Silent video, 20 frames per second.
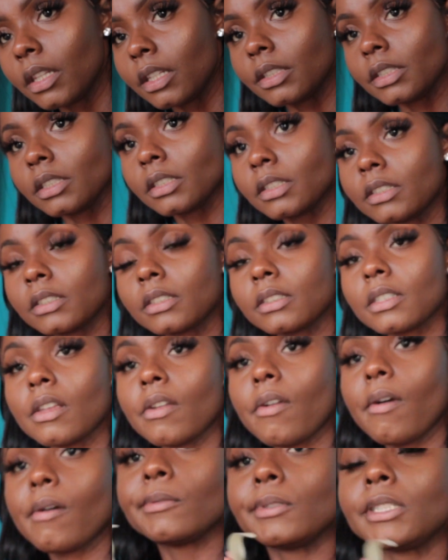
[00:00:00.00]
looks
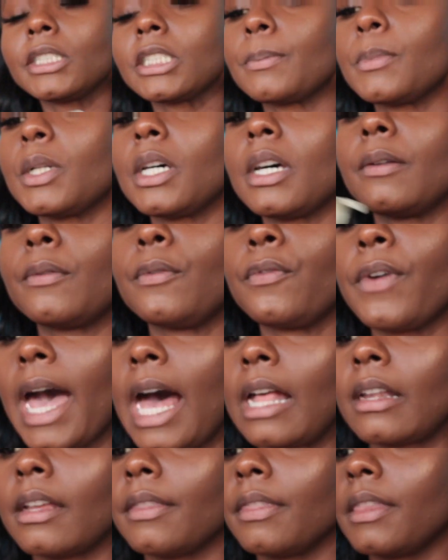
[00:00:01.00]
when i'm done
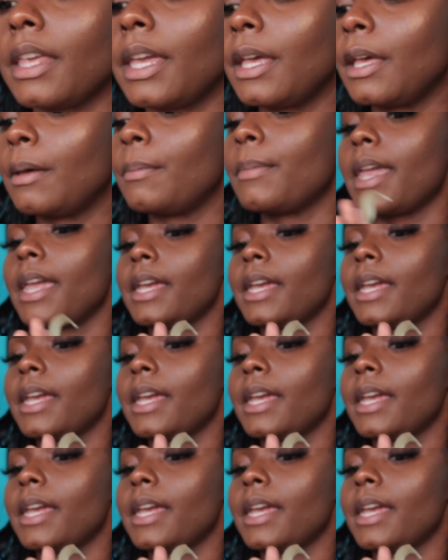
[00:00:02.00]
fouling them